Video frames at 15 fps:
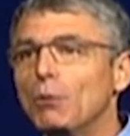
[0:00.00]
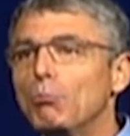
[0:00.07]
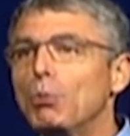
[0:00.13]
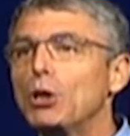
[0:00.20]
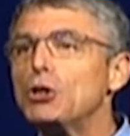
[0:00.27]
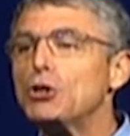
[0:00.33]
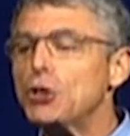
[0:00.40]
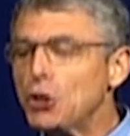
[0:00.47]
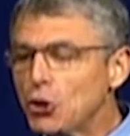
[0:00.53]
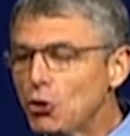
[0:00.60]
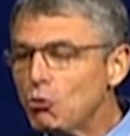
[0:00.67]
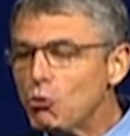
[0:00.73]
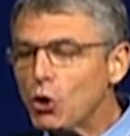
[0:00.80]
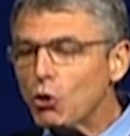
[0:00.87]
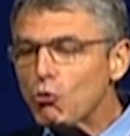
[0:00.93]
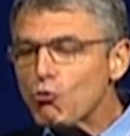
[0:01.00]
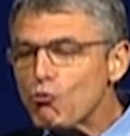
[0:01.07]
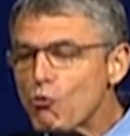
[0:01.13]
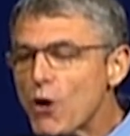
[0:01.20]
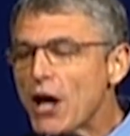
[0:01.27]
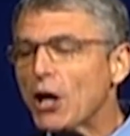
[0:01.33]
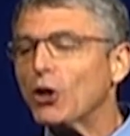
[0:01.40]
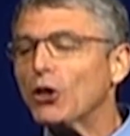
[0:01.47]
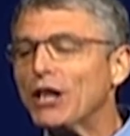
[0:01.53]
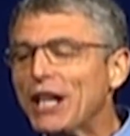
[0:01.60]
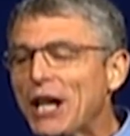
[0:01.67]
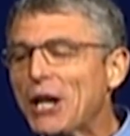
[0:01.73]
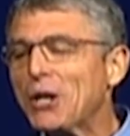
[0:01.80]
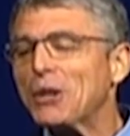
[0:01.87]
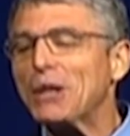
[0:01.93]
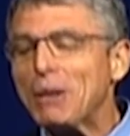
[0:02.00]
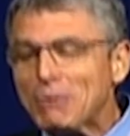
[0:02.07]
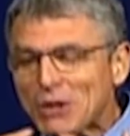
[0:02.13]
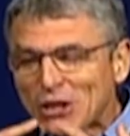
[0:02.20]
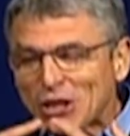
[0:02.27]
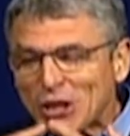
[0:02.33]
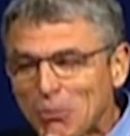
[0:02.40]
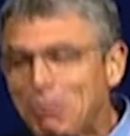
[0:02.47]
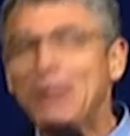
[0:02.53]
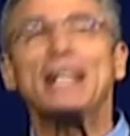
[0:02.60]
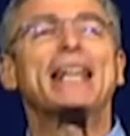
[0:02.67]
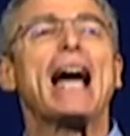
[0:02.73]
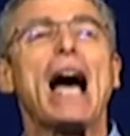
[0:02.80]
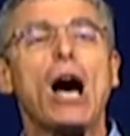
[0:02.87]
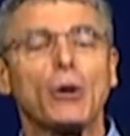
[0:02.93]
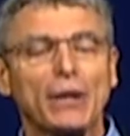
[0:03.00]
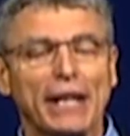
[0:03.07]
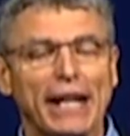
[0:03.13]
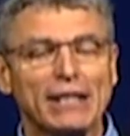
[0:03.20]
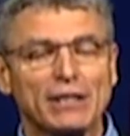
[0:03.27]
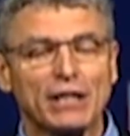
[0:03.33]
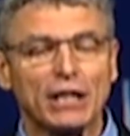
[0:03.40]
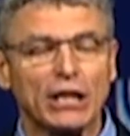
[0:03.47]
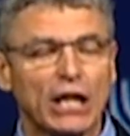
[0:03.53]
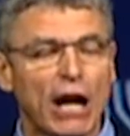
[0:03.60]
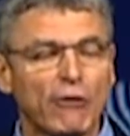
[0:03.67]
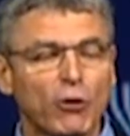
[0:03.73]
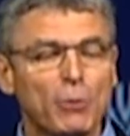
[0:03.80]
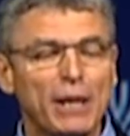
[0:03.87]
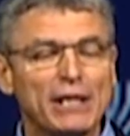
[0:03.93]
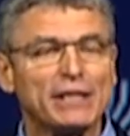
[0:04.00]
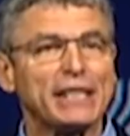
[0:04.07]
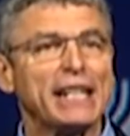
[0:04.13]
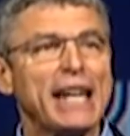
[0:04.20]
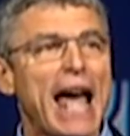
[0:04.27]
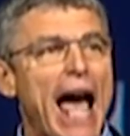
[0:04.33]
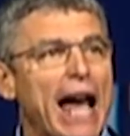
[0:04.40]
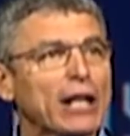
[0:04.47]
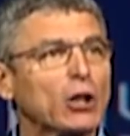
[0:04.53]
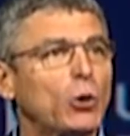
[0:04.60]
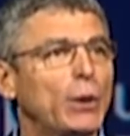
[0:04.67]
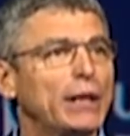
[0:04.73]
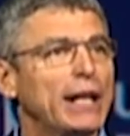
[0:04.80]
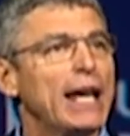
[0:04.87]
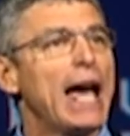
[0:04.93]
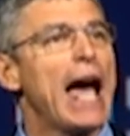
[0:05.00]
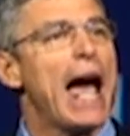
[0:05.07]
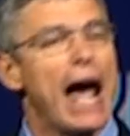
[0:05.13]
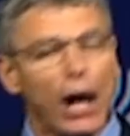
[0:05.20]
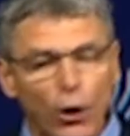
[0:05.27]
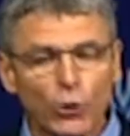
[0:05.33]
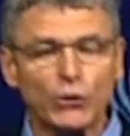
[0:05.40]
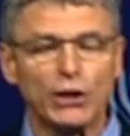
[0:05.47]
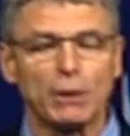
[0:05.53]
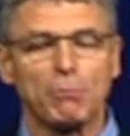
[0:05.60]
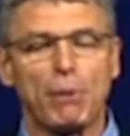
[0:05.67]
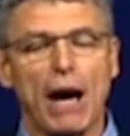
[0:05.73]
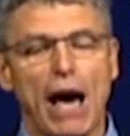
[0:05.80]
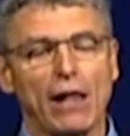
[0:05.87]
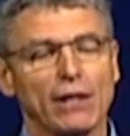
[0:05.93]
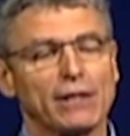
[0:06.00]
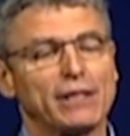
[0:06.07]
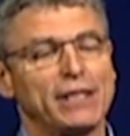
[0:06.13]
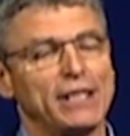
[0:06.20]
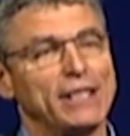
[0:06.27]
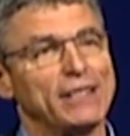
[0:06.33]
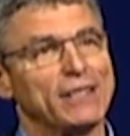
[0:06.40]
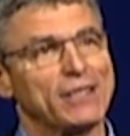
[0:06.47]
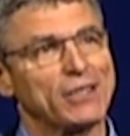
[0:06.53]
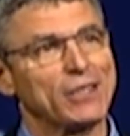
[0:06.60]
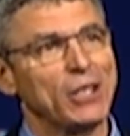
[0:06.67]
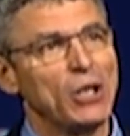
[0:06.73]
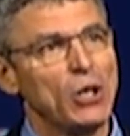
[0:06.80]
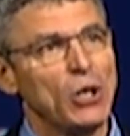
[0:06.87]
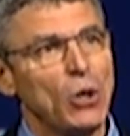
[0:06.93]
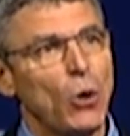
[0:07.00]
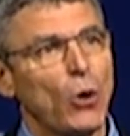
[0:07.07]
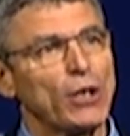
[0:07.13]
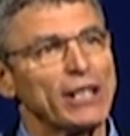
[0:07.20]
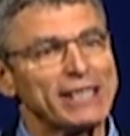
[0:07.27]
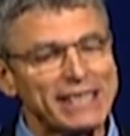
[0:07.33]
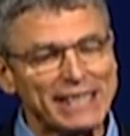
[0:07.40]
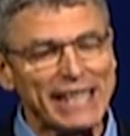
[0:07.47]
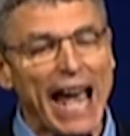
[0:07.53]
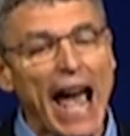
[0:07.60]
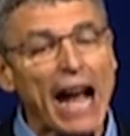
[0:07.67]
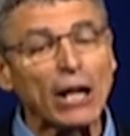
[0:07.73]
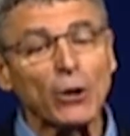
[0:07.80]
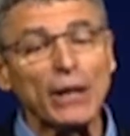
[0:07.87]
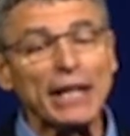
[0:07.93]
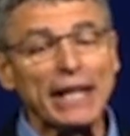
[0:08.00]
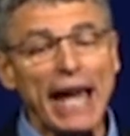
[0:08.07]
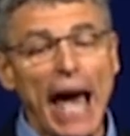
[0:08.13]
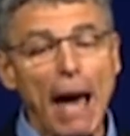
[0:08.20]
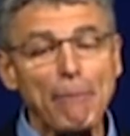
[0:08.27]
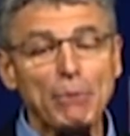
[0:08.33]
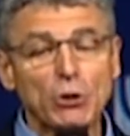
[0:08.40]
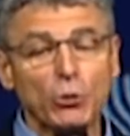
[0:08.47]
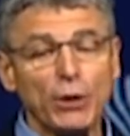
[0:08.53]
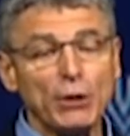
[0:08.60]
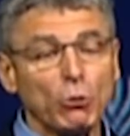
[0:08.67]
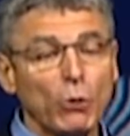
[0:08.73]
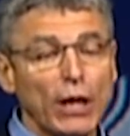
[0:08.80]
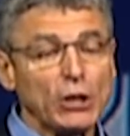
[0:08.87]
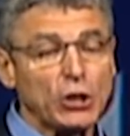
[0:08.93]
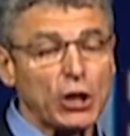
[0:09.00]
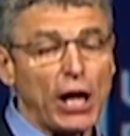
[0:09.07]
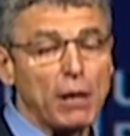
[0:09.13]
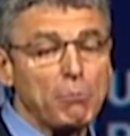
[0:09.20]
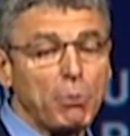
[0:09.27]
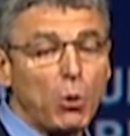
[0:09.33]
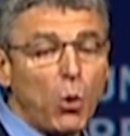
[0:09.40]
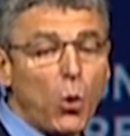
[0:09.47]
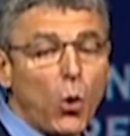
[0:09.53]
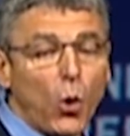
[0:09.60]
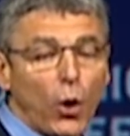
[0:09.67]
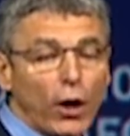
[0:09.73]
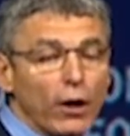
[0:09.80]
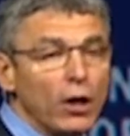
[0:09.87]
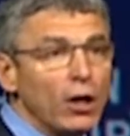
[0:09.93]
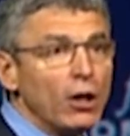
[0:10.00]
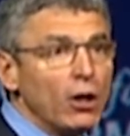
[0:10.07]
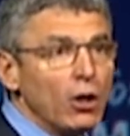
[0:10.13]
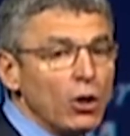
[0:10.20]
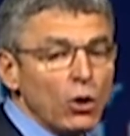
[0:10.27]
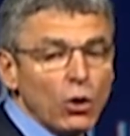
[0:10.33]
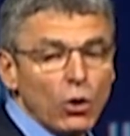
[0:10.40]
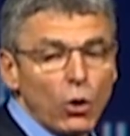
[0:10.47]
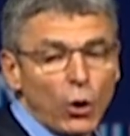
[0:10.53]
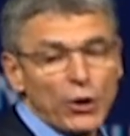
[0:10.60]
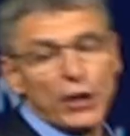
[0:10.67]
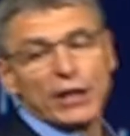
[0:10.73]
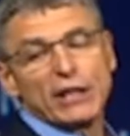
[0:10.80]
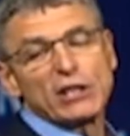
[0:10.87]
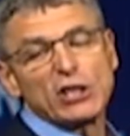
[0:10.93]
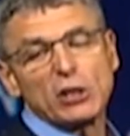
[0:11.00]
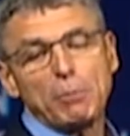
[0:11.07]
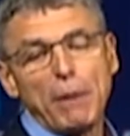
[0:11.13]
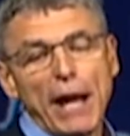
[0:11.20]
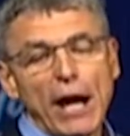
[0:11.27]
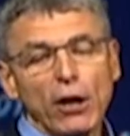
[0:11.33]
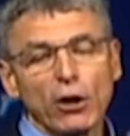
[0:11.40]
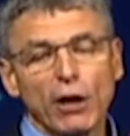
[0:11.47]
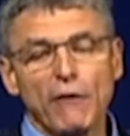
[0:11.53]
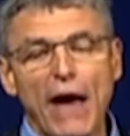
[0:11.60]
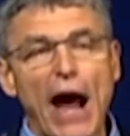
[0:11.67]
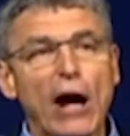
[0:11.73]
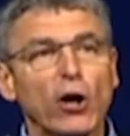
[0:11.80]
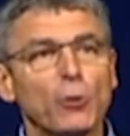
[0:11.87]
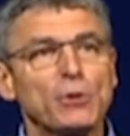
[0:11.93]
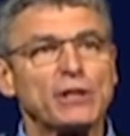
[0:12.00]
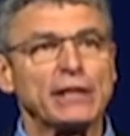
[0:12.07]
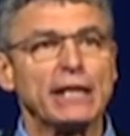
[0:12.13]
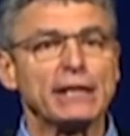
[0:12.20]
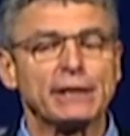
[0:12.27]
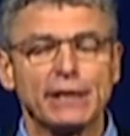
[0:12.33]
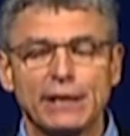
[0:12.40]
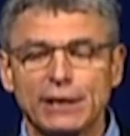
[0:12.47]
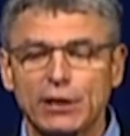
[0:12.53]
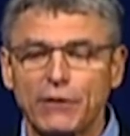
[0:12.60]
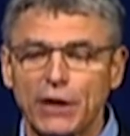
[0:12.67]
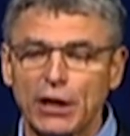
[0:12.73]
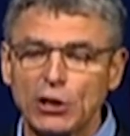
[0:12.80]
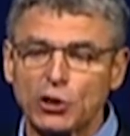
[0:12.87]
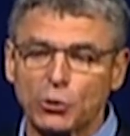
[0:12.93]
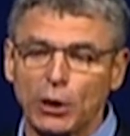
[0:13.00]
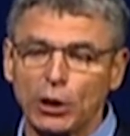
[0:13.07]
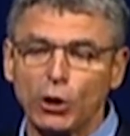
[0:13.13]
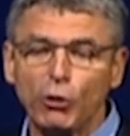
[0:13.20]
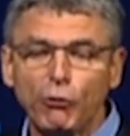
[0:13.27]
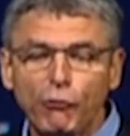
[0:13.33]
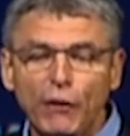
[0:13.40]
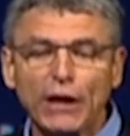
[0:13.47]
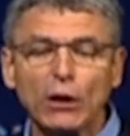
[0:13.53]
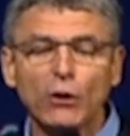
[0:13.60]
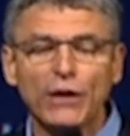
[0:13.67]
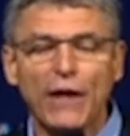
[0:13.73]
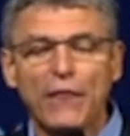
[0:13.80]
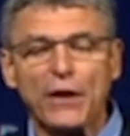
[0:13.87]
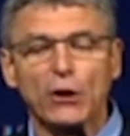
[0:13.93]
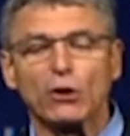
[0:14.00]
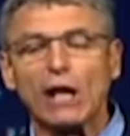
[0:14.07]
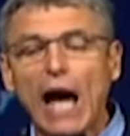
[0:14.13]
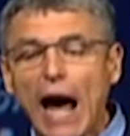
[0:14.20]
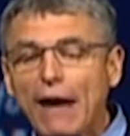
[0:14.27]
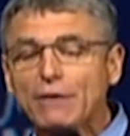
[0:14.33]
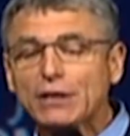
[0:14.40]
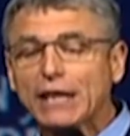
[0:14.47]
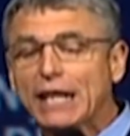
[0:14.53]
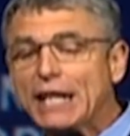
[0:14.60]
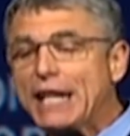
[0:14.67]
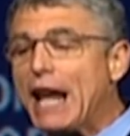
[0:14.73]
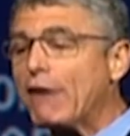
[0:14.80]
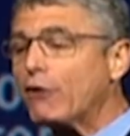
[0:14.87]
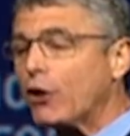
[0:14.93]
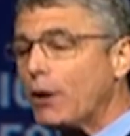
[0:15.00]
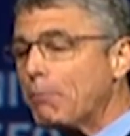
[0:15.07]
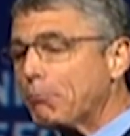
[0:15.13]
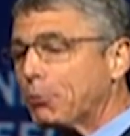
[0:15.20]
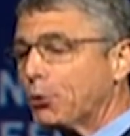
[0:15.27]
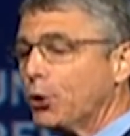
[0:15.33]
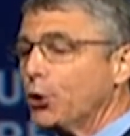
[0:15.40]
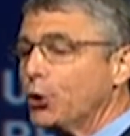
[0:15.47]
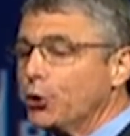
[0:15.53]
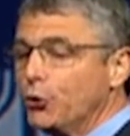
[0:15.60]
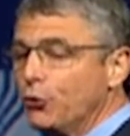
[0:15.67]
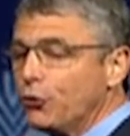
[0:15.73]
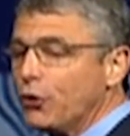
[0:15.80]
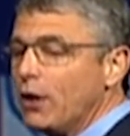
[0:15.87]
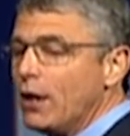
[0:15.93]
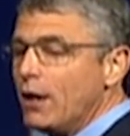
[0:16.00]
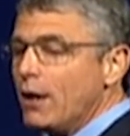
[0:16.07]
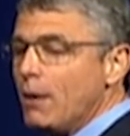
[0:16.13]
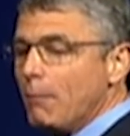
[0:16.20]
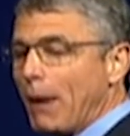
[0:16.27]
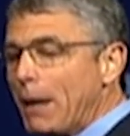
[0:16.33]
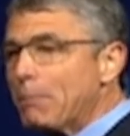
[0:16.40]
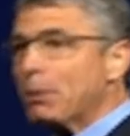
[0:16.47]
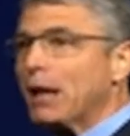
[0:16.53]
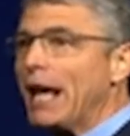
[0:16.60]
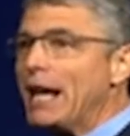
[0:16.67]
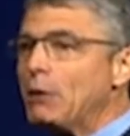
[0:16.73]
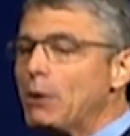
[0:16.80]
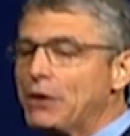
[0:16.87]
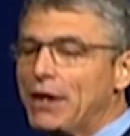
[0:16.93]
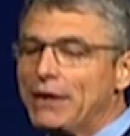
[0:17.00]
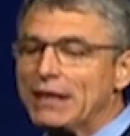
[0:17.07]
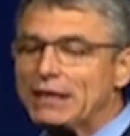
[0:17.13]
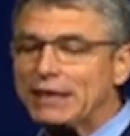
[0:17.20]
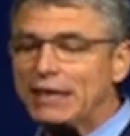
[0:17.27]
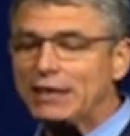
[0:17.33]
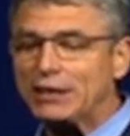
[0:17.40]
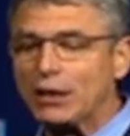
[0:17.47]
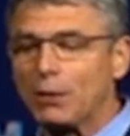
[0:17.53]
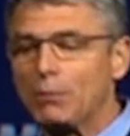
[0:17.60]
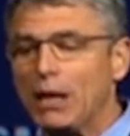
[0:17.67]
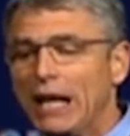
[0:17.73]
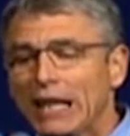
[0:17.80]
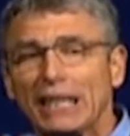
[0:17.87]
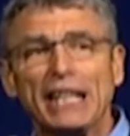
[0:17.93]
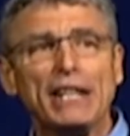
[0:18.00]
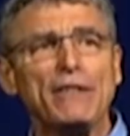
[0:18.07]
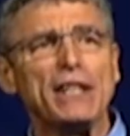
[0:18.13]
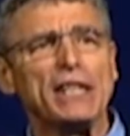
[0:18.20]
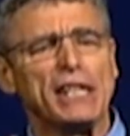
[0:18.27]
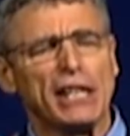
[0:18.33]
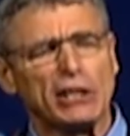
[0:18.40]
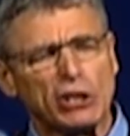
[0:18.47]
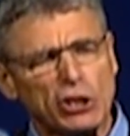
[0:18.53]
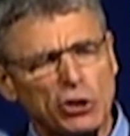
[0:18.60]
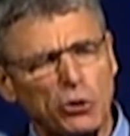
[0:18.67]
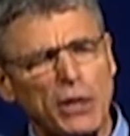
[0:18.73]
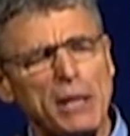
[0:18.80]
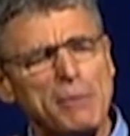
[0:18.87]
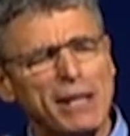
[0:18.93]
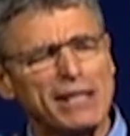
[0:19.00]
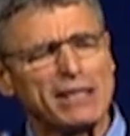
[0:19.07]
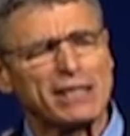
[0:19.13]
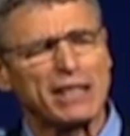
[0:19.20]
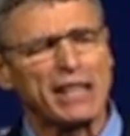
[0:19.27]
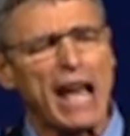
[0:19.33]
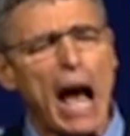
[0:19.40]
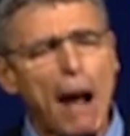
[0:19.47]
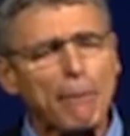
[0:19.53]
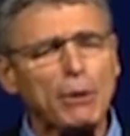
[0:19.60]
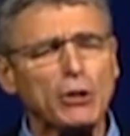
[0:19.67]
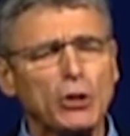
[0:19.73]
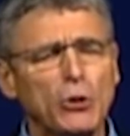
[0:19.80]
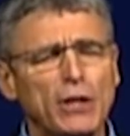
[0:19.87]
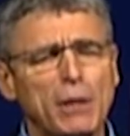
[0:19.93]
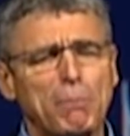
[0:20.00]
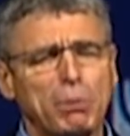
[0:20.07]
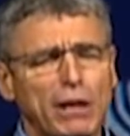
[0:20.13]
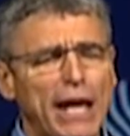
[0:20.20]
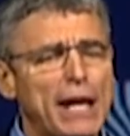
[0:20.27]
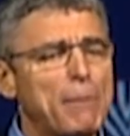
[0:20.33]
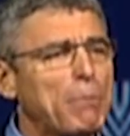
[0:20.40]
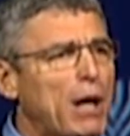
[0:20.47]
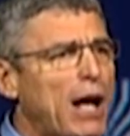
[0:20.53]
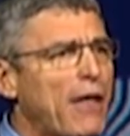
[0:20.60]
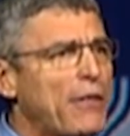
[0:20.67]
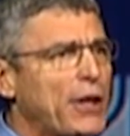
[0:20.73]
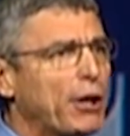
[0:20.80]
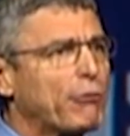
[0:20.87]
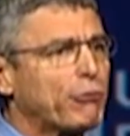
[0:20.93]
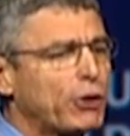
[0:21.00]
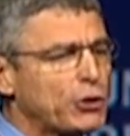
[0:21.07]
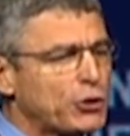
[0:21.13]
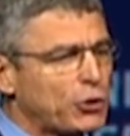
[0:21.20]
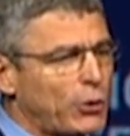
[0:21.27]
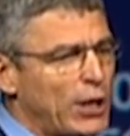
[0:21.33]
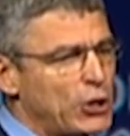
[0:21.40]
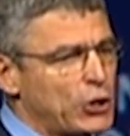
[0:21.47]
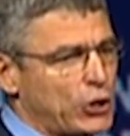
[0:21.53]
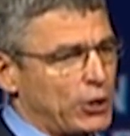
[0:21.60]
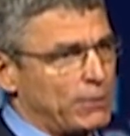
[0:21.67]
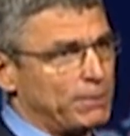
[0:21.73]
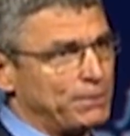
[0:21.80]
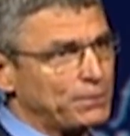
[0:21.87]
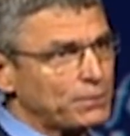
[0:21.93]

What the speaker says: But you will rarely hear them speak out against the government's inadequate housing policies, or the staggering gap between rich and poor, or the despair of Arab citizens of Israel who feel that their lives can never improve by playing within the system, leaving the extremists the opportunity to play upon their frustration.